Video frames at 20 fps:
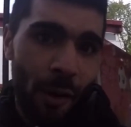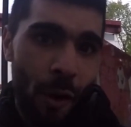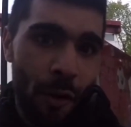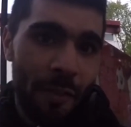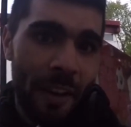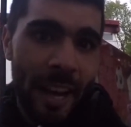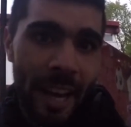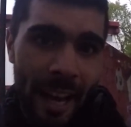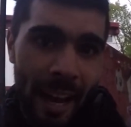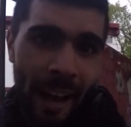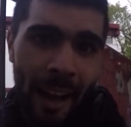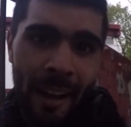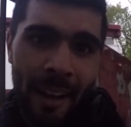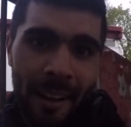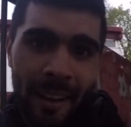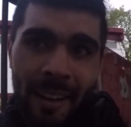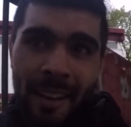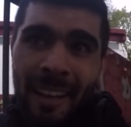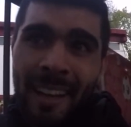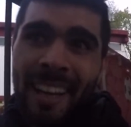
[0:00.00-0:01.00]
over here.
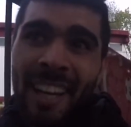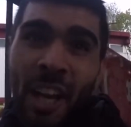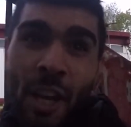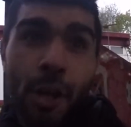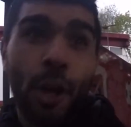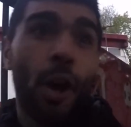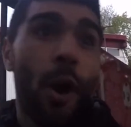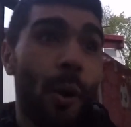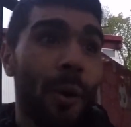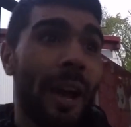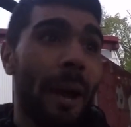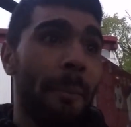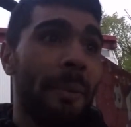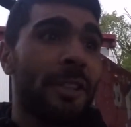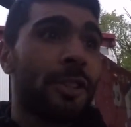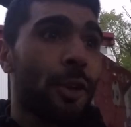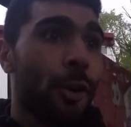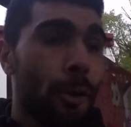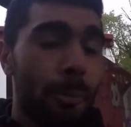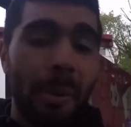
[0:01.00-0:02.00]
Can you go get me
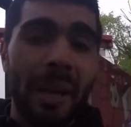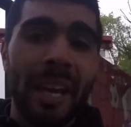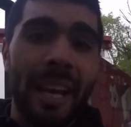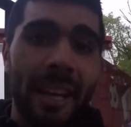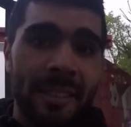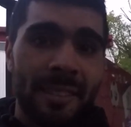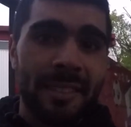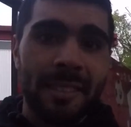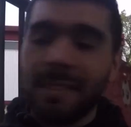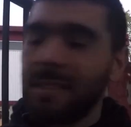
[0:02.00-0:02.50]
2 beers?